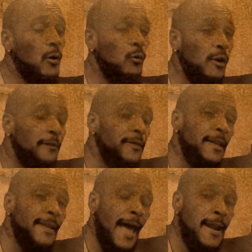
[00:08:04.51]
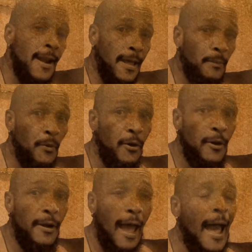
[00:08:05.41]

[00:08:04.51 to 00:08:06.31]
who lived in that neighborhood.